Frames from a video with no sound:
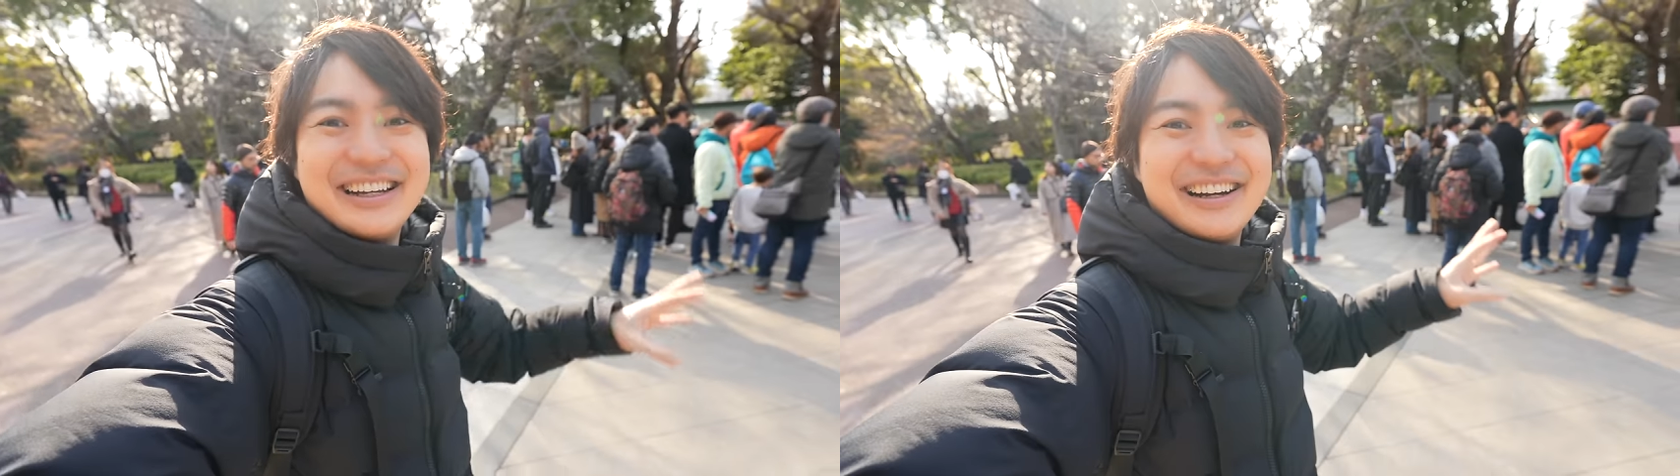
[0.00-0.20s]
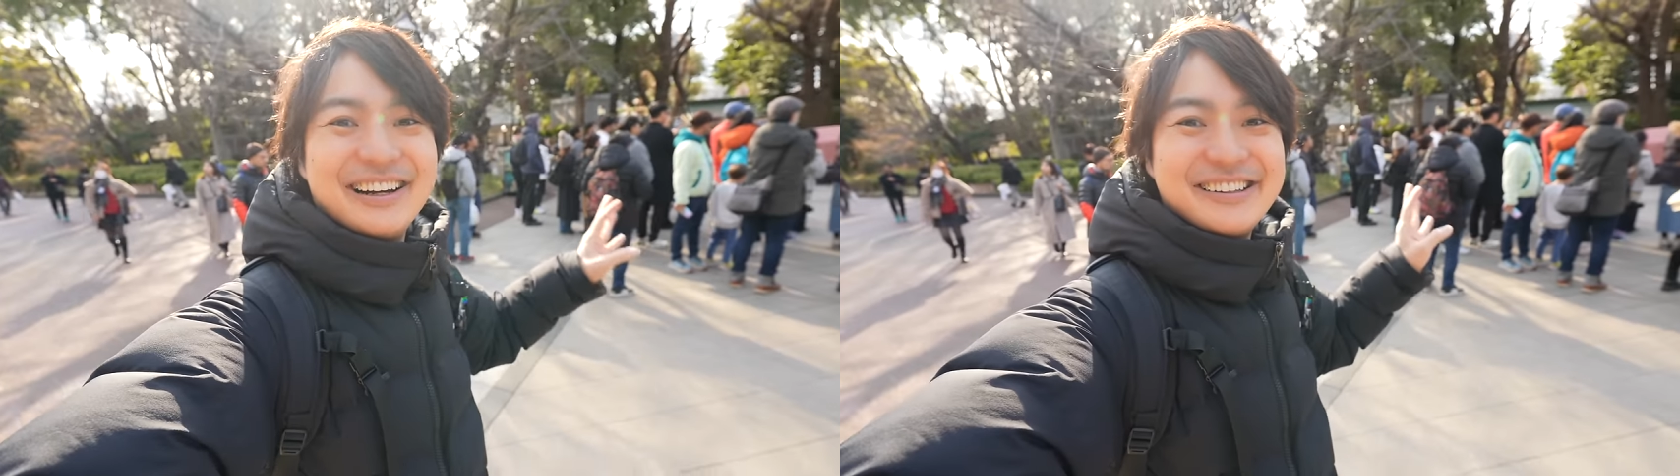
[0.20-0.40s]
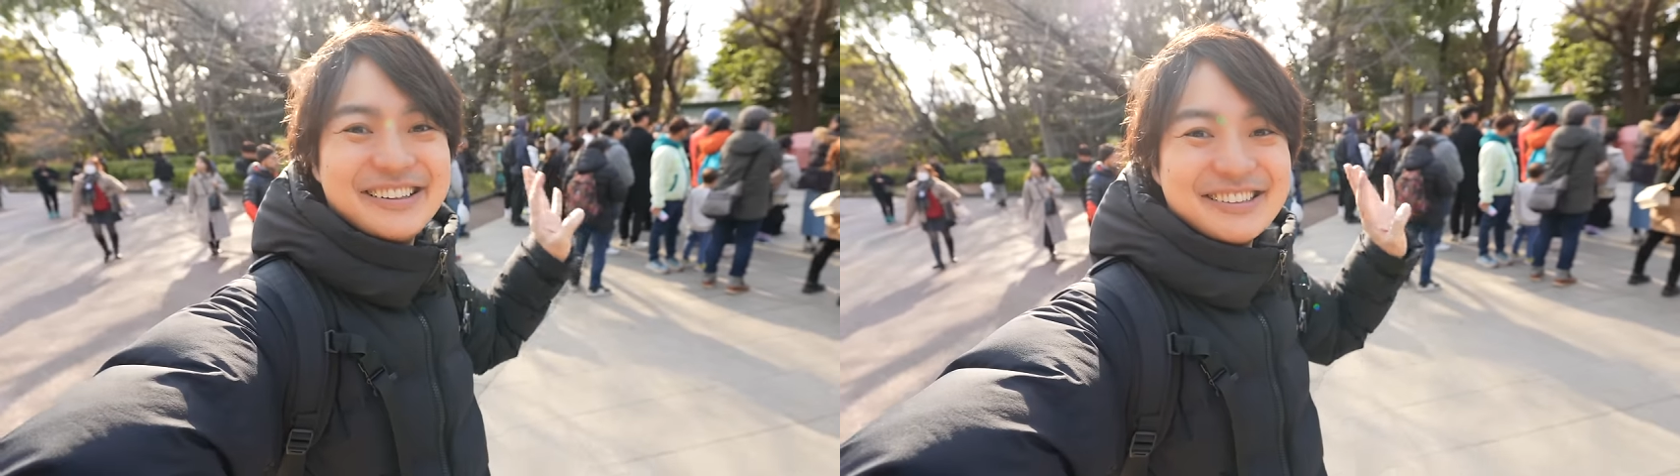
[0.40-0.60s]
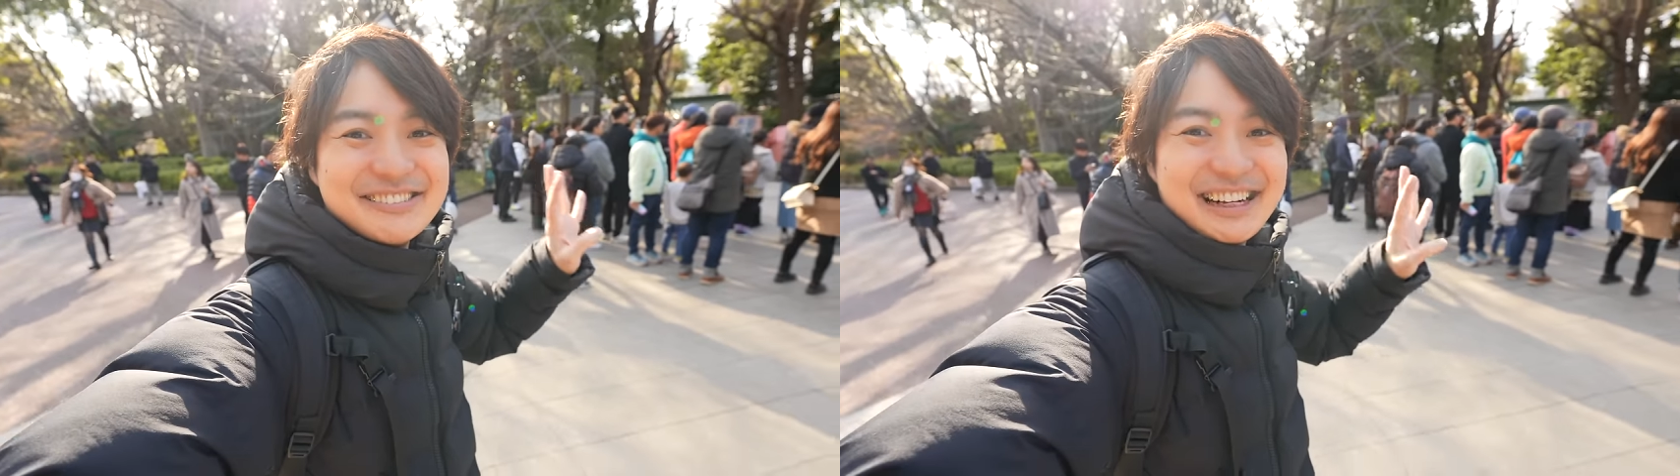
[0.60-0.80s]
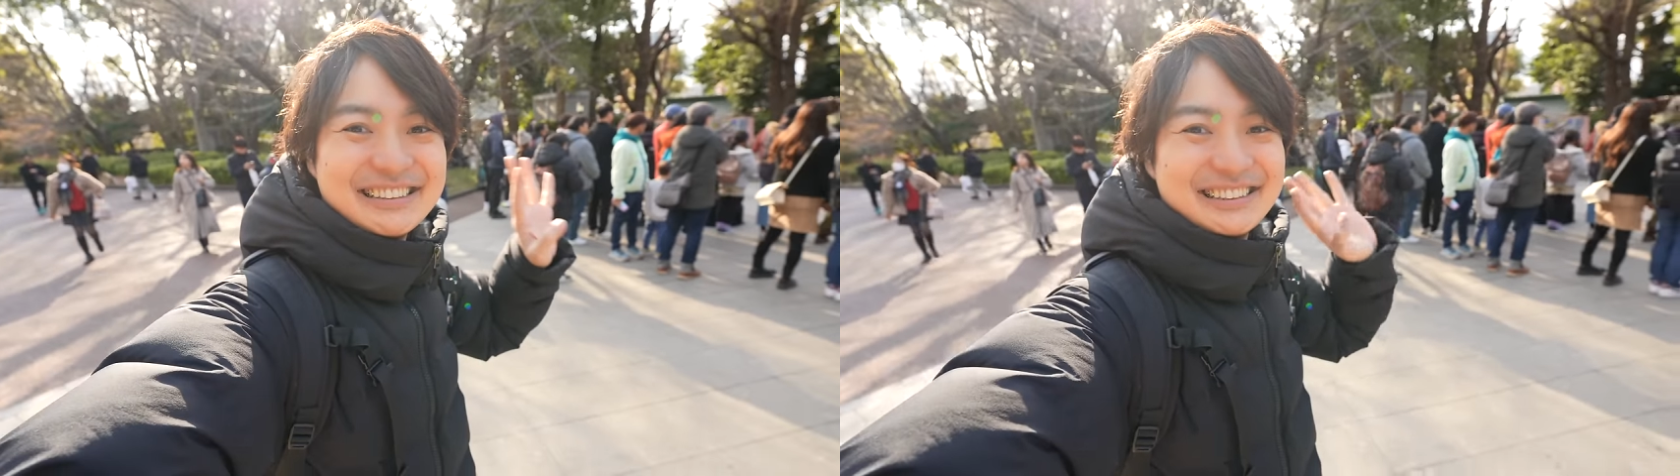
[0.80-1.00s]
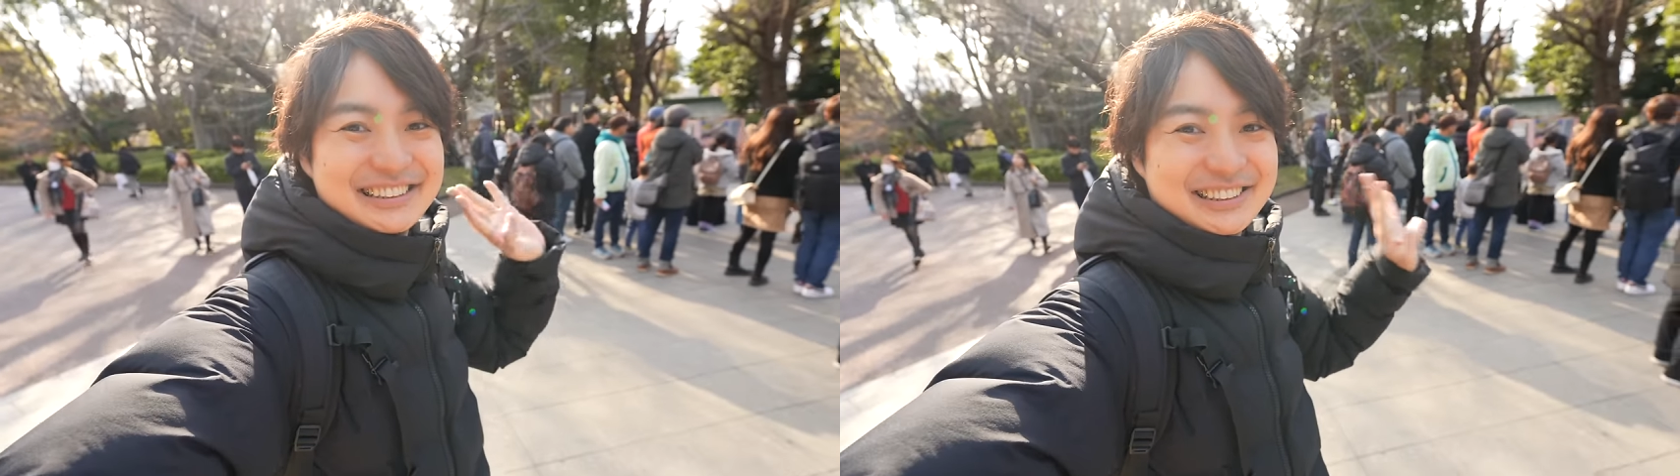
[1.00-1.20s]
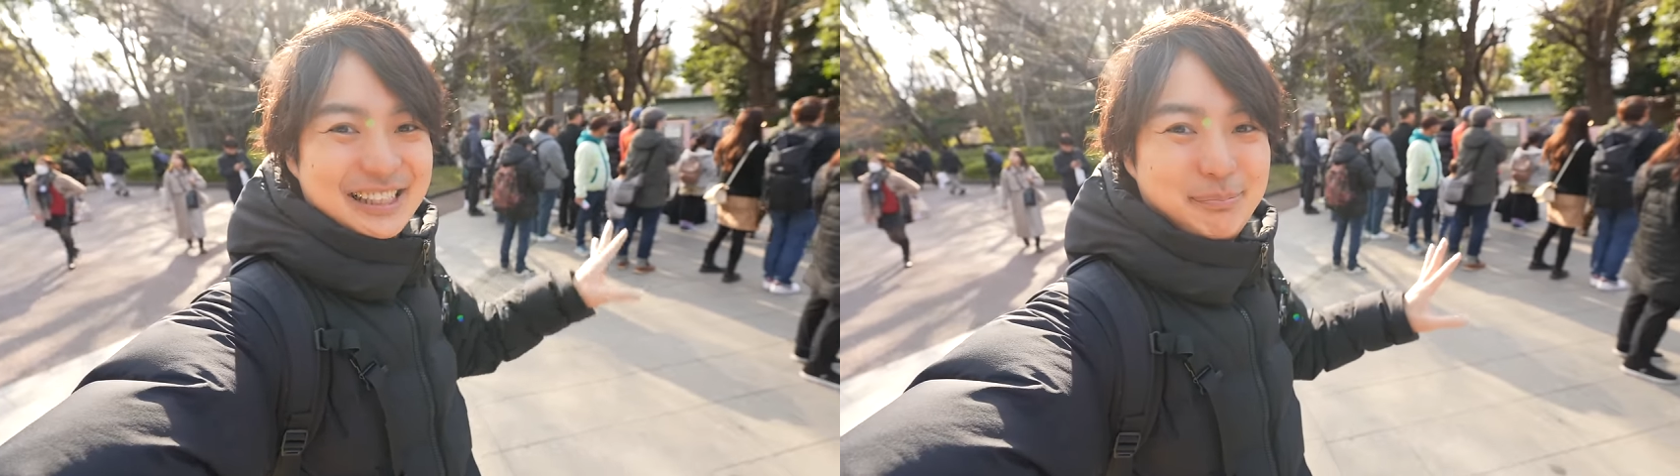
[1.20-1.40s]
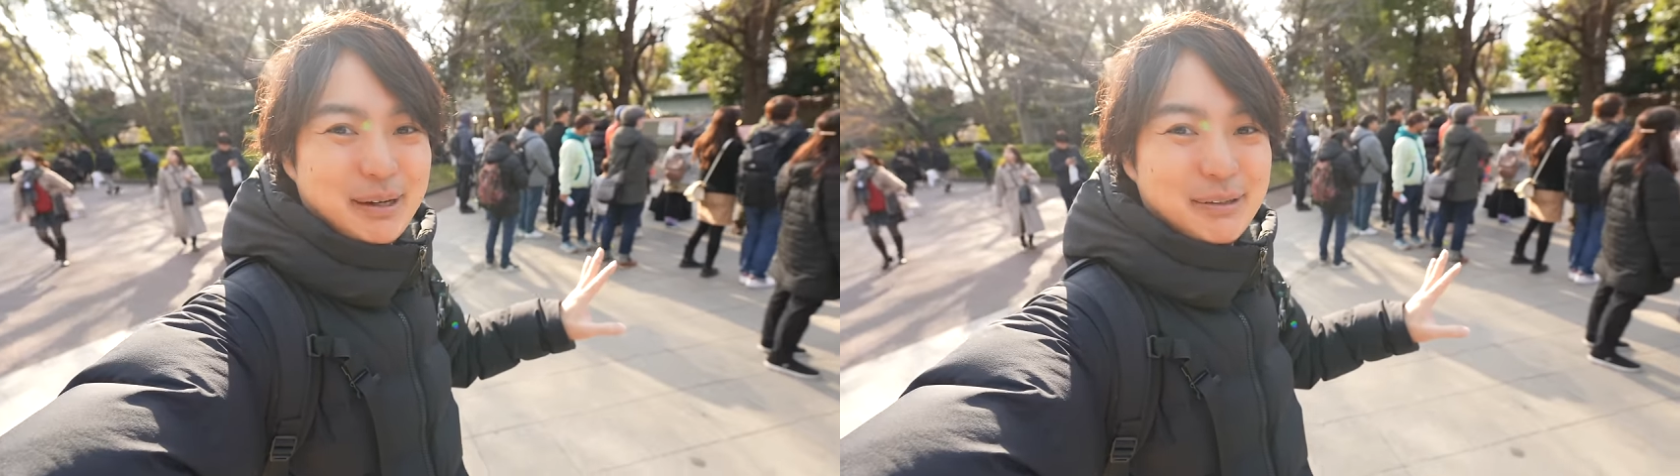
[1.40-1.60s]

There are always street